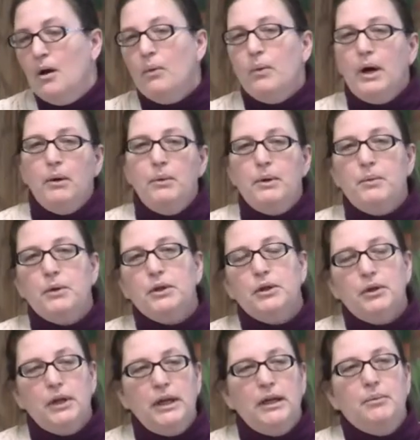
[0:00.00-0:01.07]
While we were
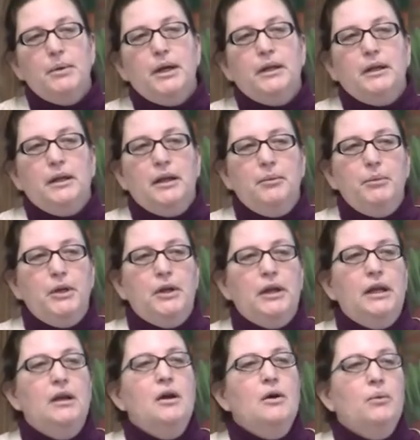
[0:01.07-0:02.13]
learning about the
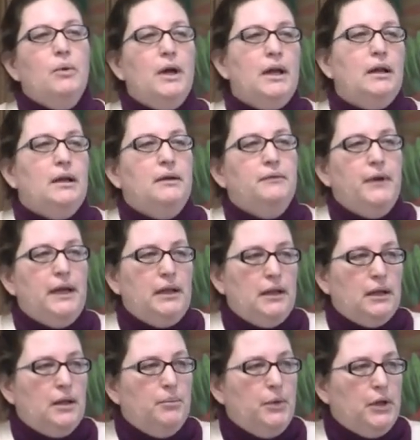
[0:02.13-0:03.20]
community, why not invite the
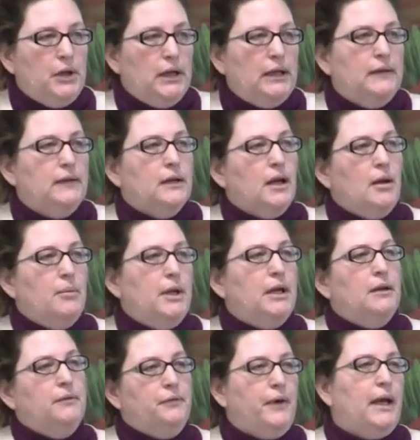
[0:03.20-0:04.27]
community to come in
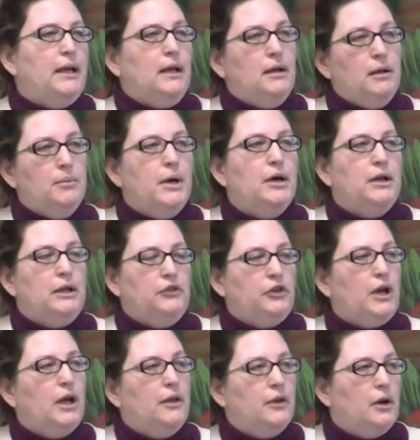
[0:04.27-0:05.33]
and find out about each
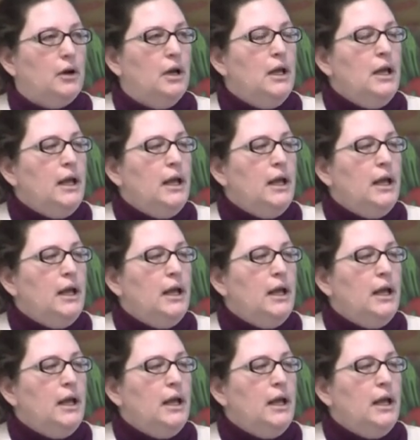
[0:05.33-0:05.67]
other?